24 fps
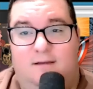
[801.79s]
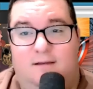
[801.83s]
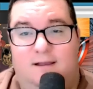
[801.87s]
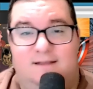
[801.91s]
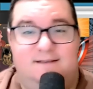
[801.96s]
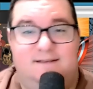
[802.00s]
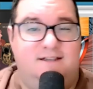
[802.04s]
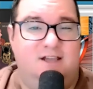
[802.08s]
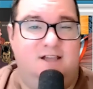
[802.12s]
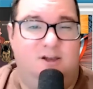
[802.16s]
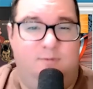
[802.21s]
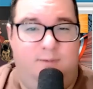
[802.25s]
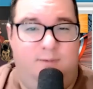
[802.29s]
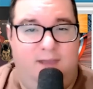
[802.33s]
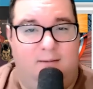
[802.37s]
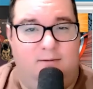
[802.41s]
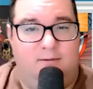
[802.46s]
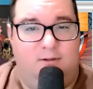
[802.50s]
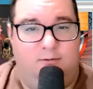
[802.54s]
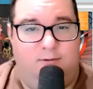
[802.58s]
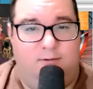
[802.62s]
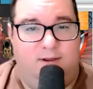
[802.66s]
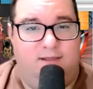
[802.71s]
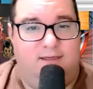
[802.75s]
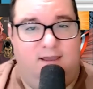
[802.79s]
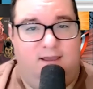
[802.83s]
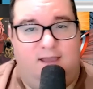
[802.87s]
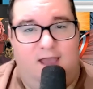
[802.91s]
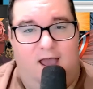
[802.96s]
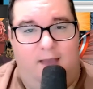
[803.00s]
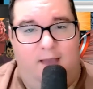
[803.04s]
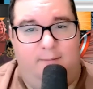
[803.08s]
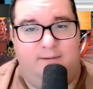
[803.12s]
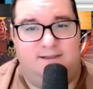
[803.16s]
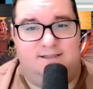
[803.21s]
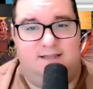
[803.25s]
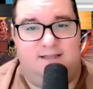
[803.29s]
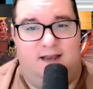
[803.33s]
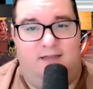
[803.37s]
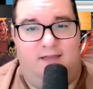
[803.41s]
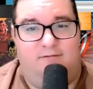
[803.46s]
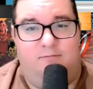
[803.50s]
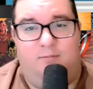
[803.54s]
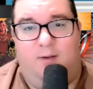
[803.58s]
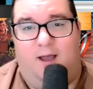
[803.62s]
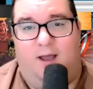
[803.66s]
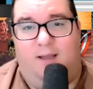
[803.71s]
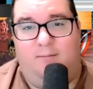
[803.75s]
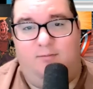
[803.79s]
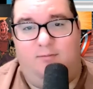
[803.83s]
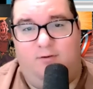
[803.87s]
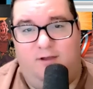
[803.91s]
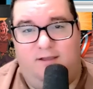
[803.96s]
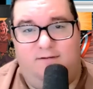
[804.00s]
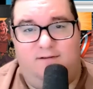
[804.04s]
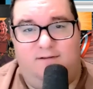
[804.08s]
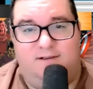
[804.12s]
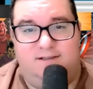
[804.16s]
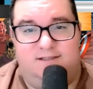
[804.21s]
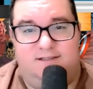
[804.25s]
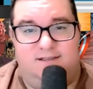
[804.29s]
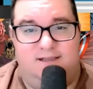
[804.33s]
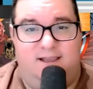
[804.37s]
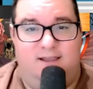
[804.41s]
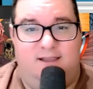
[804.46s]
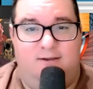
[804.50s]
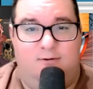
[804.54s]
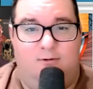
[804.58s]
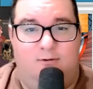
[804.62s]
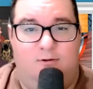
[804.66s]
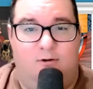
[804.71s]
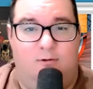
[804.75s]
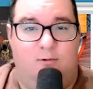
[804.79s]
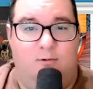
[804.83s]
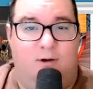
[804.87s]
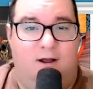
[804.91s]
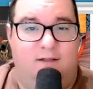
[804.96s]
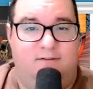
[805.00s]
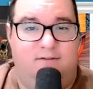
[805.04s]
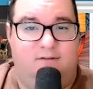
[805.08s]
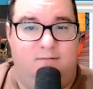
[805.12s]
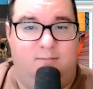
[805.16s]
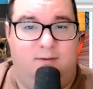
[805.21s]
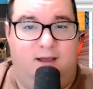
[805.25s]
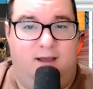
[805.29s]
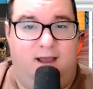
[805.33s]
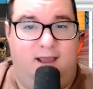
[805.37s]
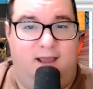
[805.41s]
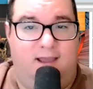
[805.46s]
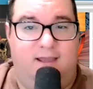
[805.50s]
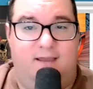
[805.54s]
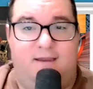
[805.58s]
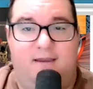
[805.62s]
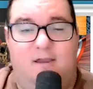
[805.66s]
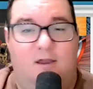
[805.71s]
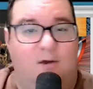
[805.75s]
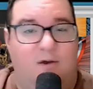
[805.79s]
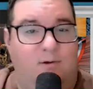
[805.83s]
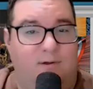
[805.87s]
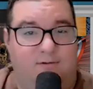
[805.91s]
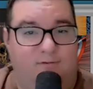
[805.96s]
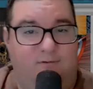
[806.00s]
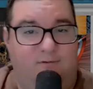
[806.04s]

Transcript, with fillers: and still be able to read the comics that I've bought previously or want to buy going